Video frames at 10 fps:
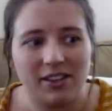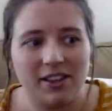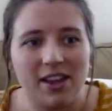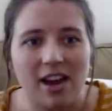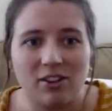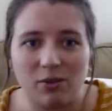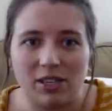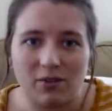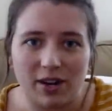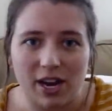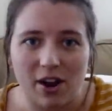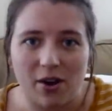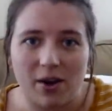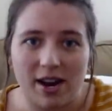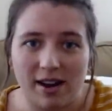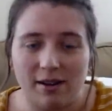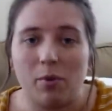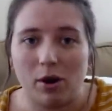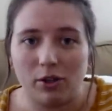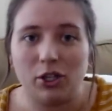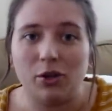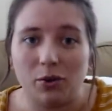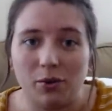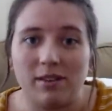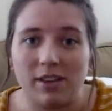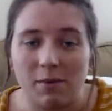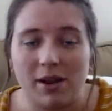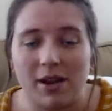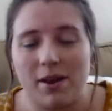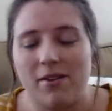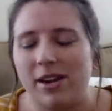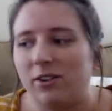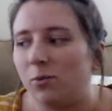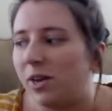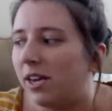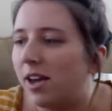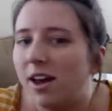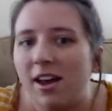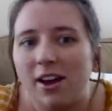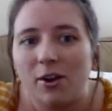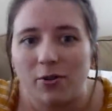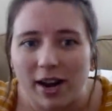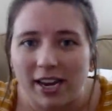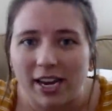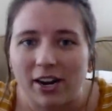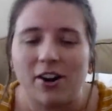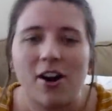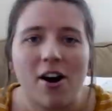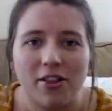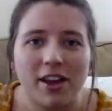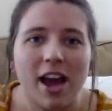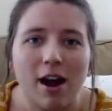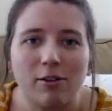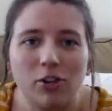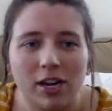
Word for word: last week's video and part two that's going to be coming out next week right here on the couch.